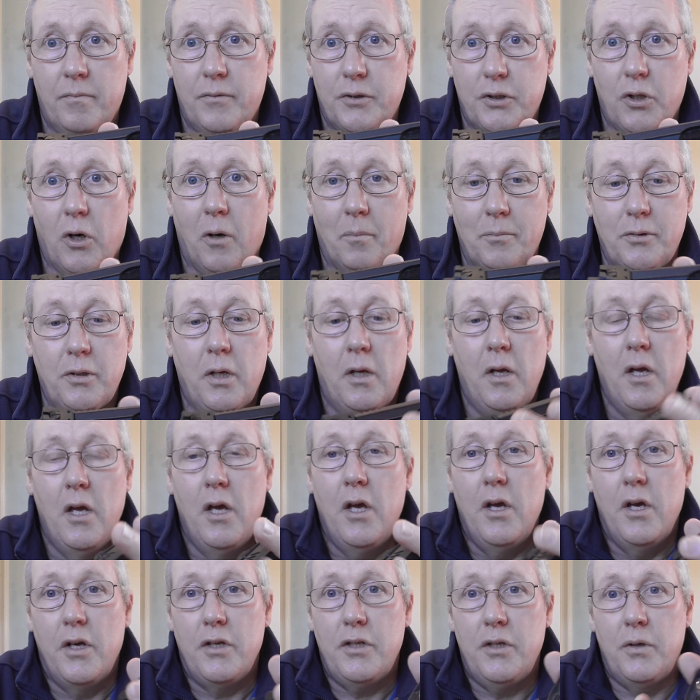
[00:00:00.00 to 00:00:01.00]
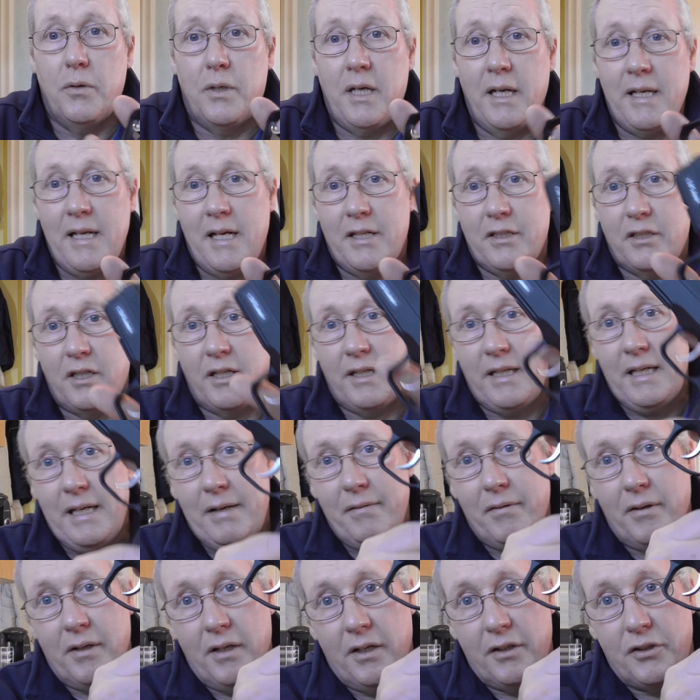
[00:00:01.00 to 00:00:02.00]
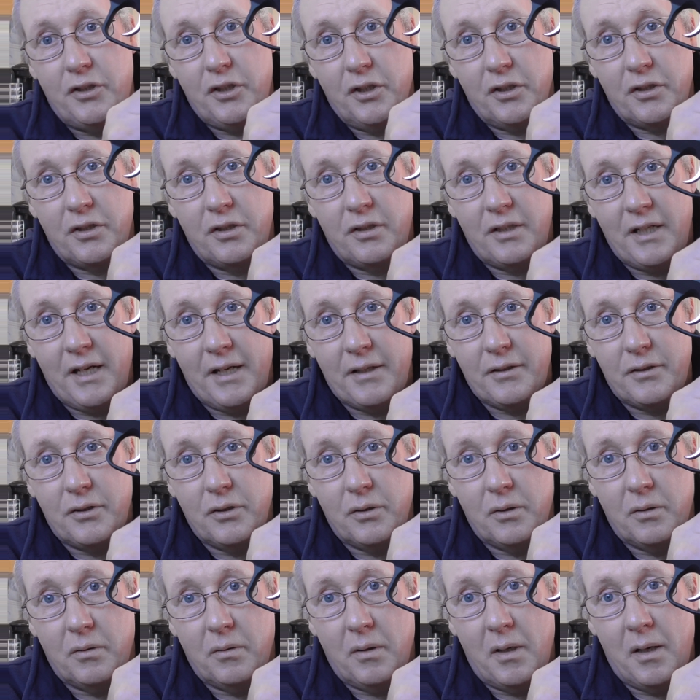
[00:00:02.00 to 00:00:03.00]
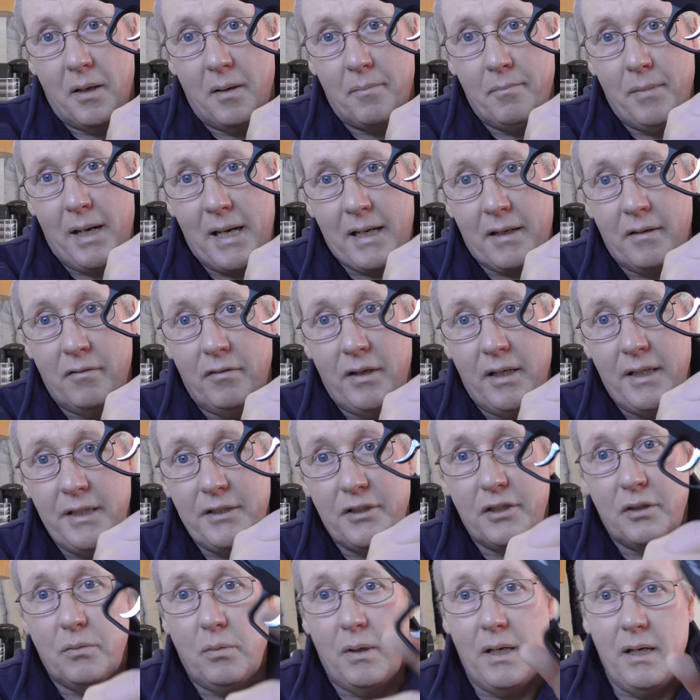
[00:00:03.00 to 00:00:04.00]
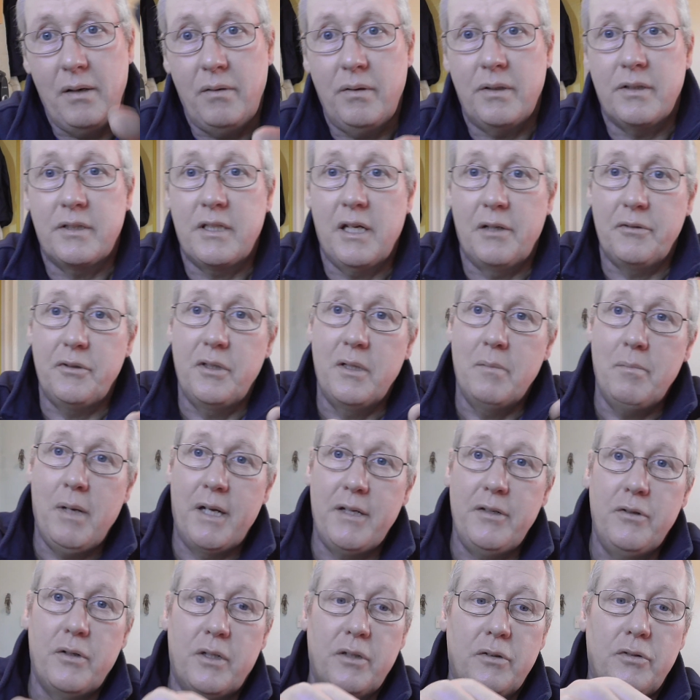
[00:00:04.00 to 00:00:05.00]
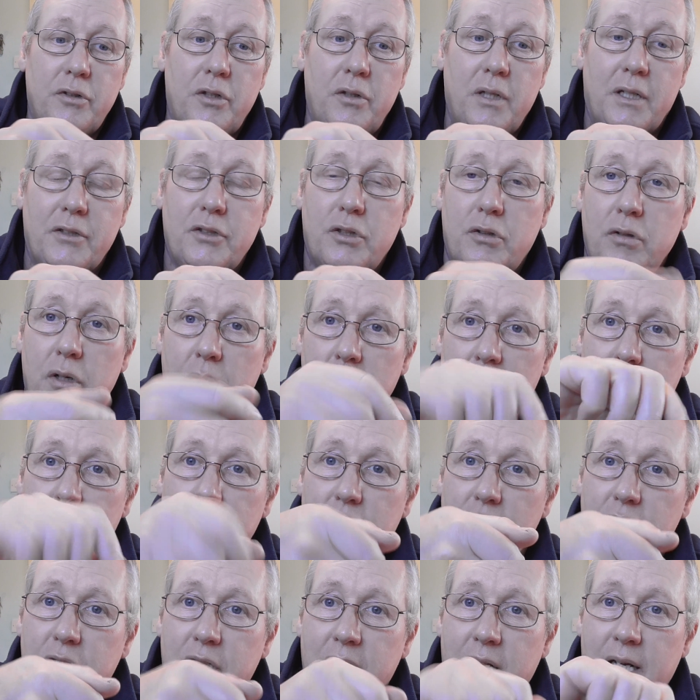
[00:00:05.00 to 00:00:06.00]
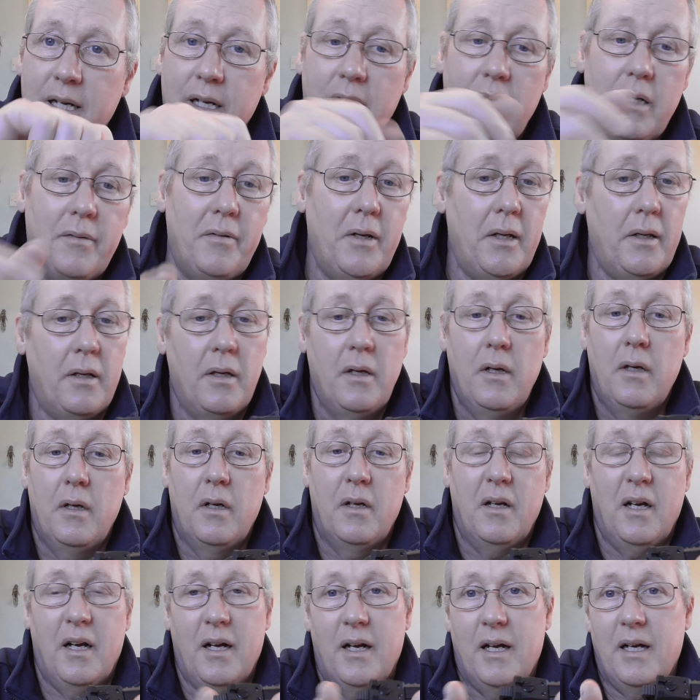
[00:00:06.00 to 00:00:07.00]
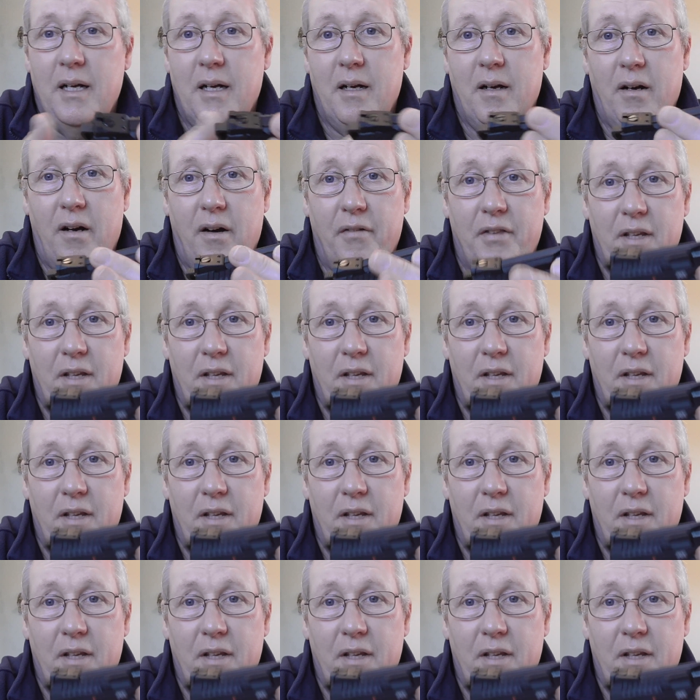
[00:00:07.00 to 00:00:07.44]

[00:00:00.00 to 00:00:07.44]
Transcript: stops. You can actually even adjust the actual mag release as well. It tells you in the manual you can undo that screw and adjust the angle of it. I